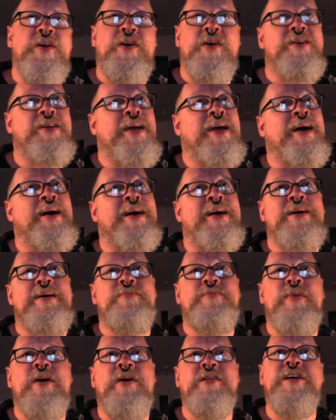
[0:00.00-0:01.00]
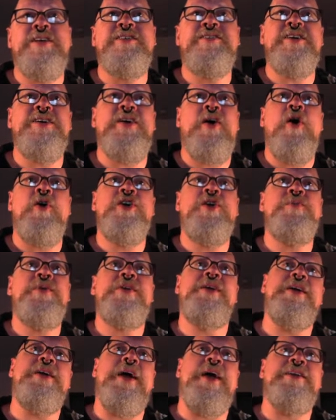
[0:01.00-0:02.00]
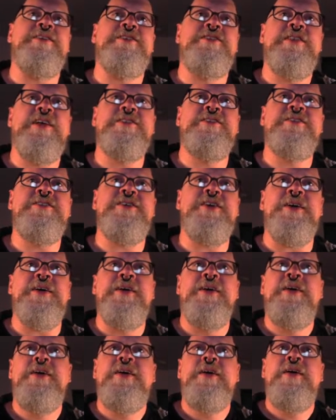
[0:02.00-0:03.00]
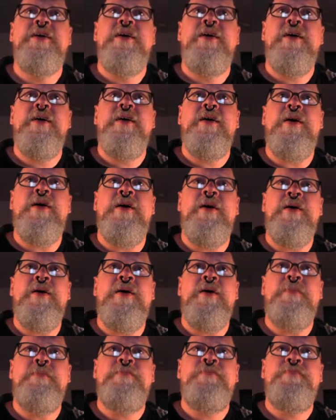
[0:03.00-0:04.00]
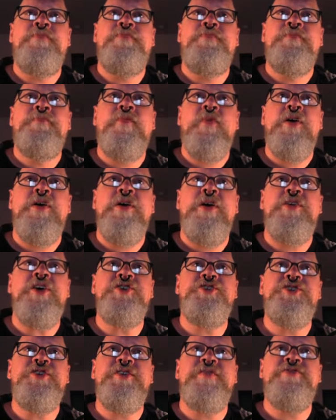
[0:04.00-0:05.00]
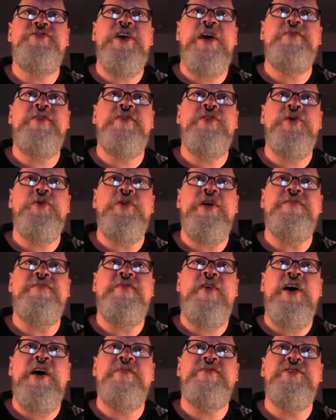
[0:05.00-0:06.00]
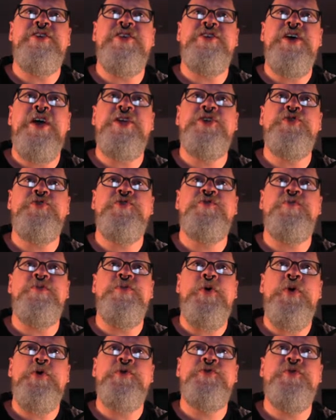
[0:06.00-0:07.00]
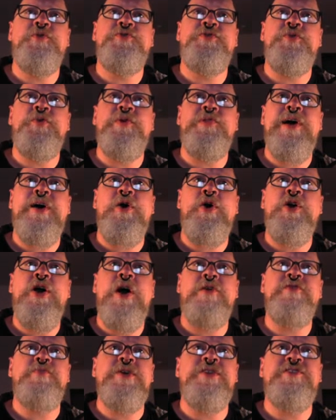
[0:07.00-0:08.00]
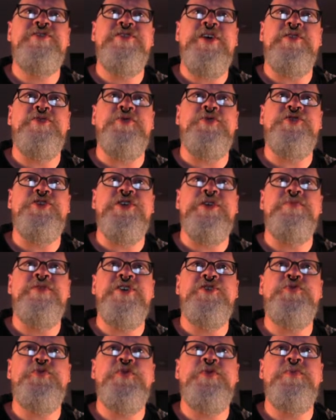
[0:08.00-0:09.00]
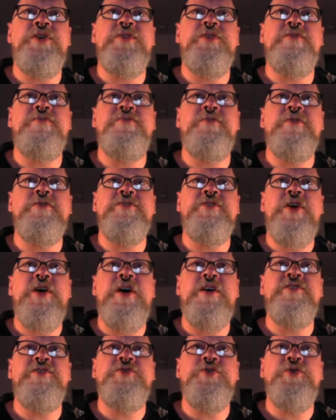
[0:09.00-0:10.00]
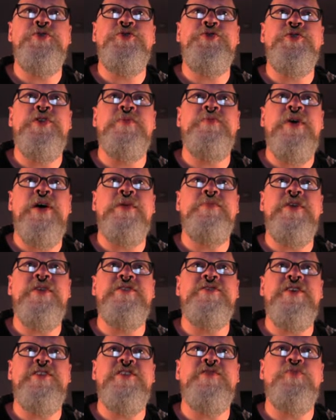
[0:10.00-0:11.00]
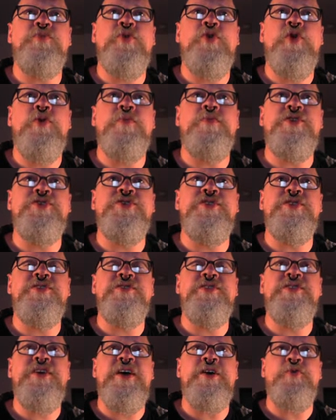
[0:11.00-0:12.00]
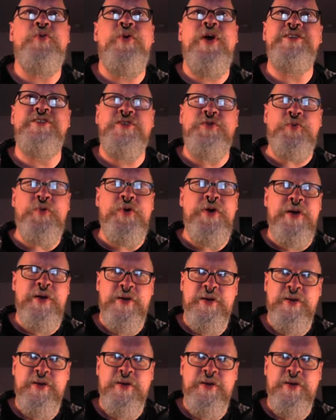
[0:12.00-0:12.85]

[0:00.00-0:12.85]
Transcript: yeah. Uh, let's see argument against. Let's see. Um, Initiative 735 is a dangerous proposal to allow government censorship. This would be the first constitutional amendment since prohibition to take rights away.